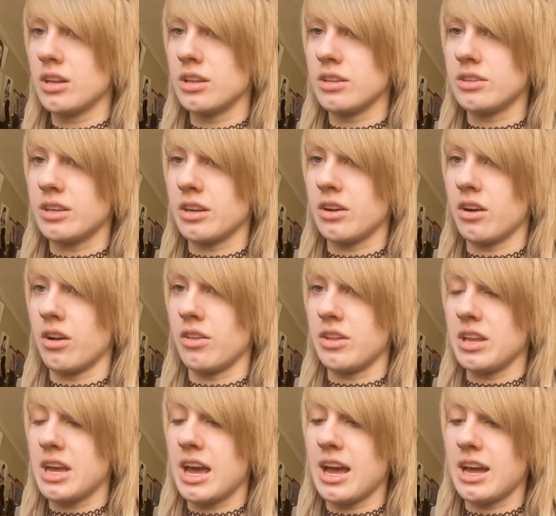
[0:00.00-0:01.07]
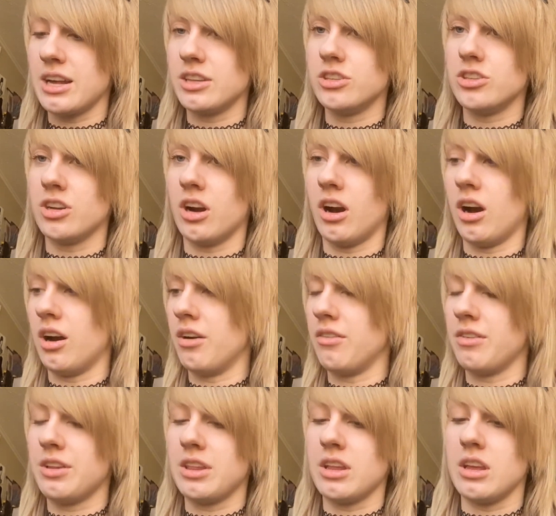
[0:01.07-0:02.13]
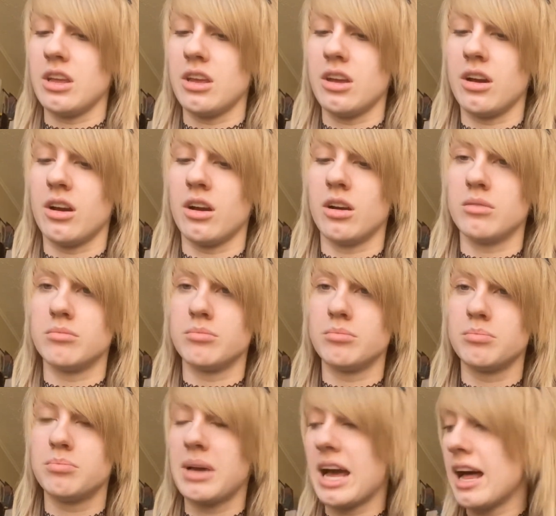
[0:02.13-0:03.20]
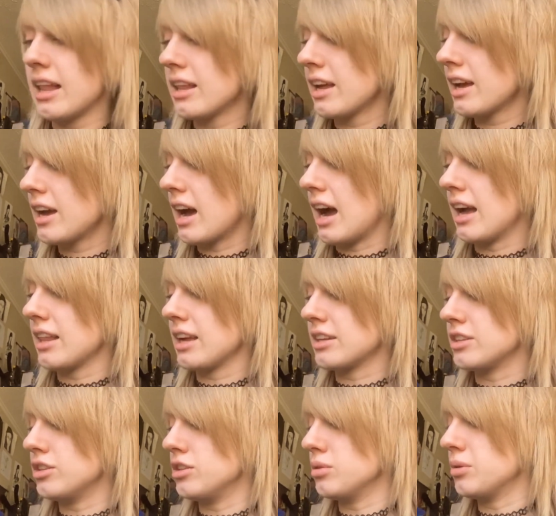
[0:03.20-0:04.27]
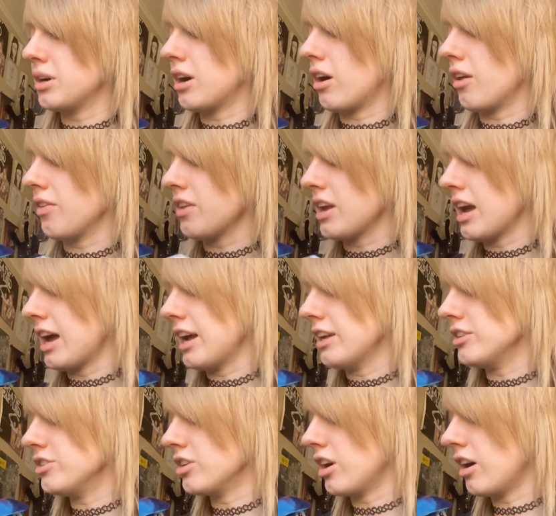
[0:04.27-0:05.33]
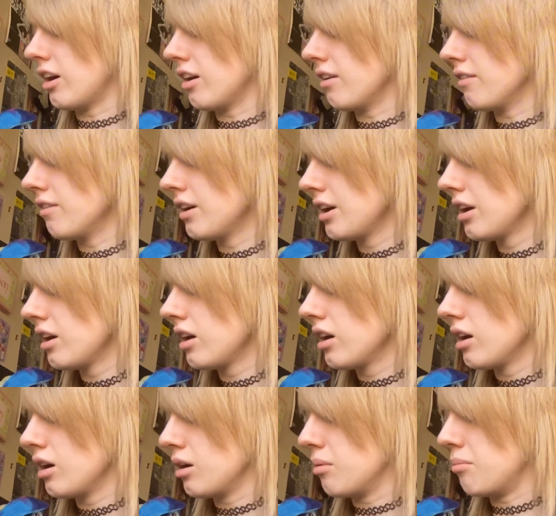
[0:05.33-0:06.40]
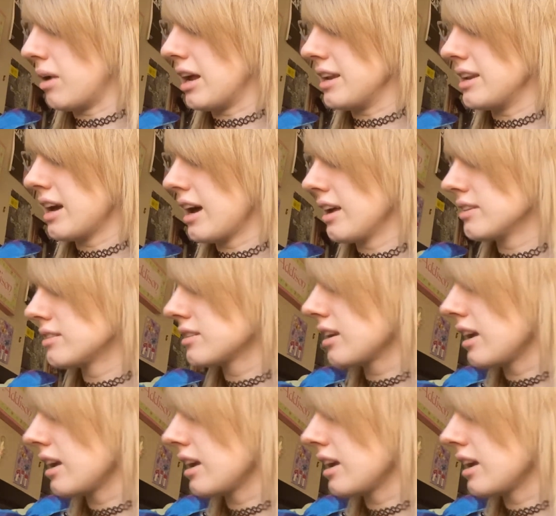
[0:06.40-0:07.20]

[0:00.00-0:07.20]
It's like on the edge of the palette. I like to do it on the edge of my desk